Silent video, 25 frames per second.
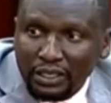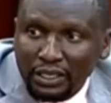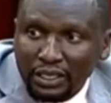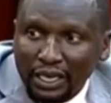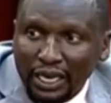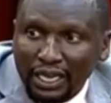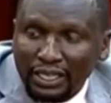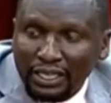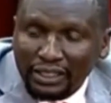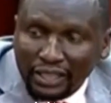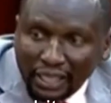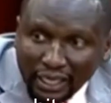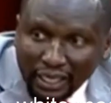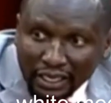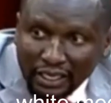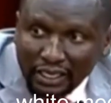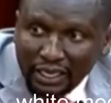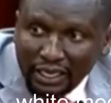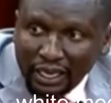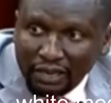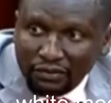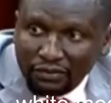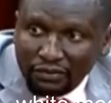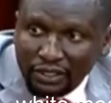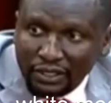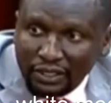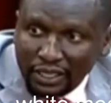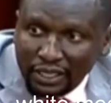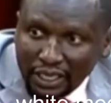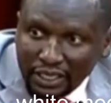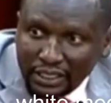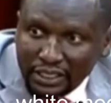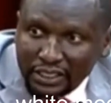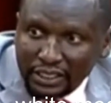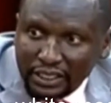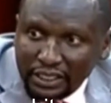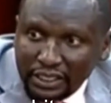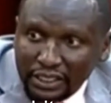a third after
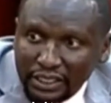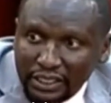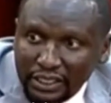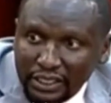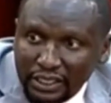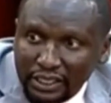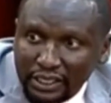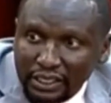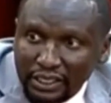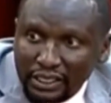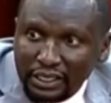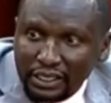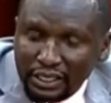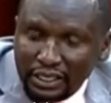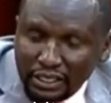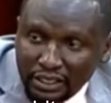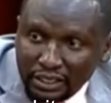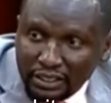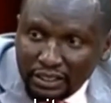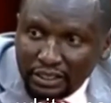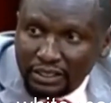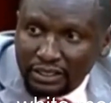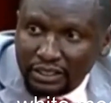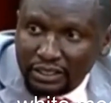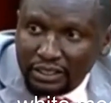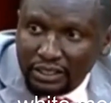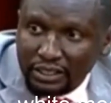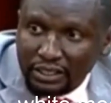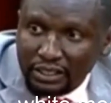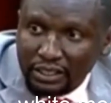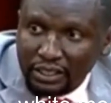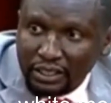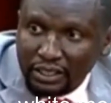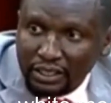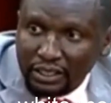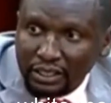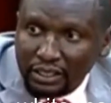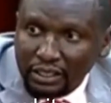that is
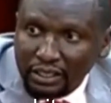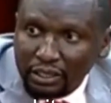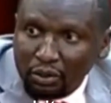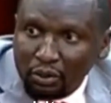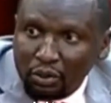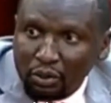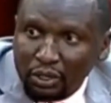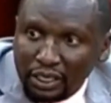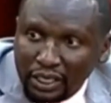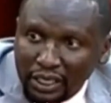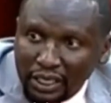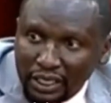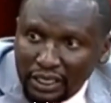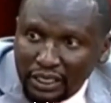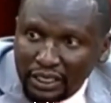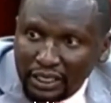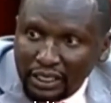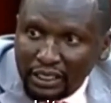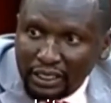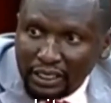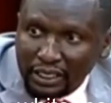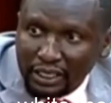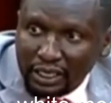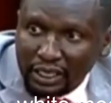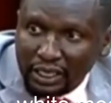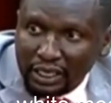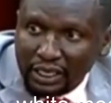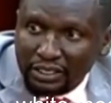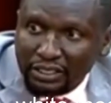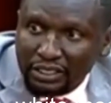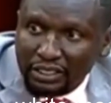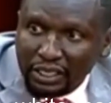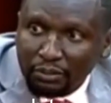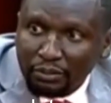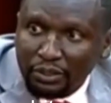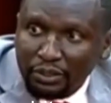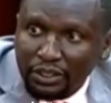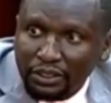already
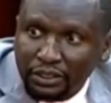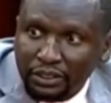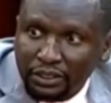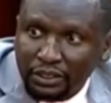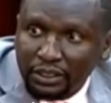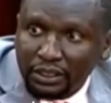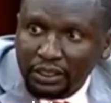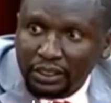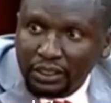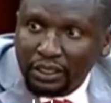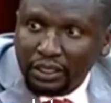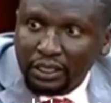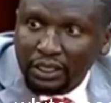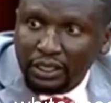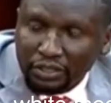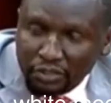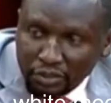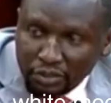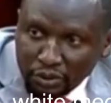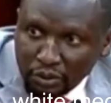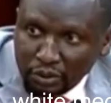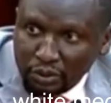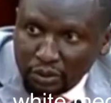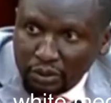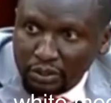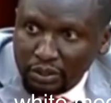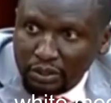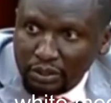established case law.